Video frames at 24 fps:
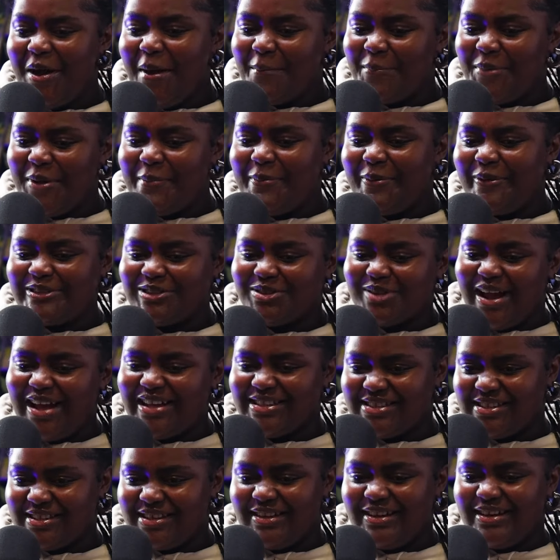saw I've people try
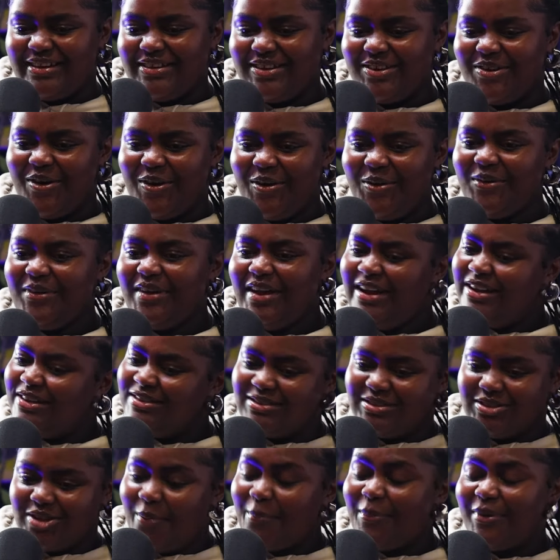it. to, you know,
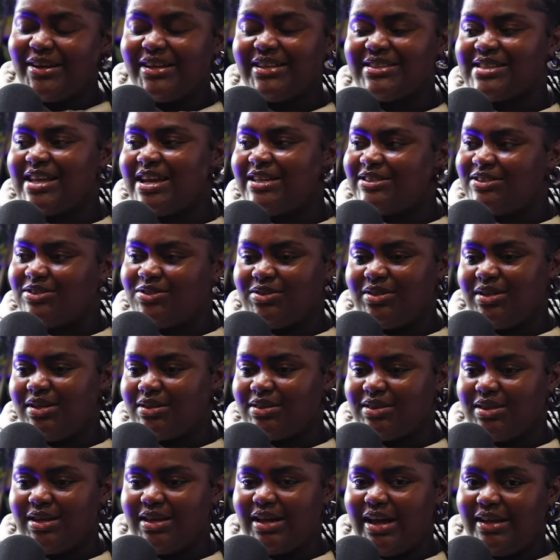jump on the stage and do their
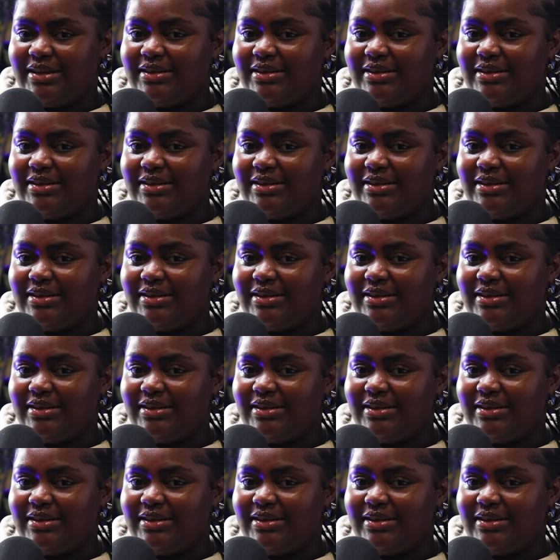thing,